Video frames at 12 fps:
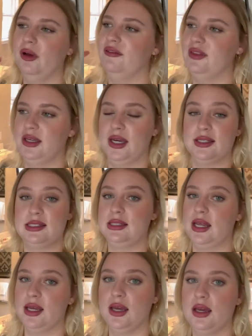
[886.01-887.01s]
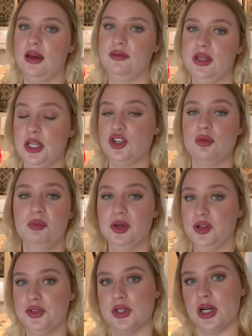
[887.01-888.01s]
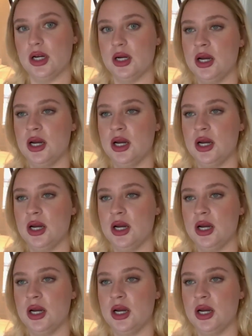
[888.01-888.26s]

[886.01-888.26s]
of the aesthetic of each builder.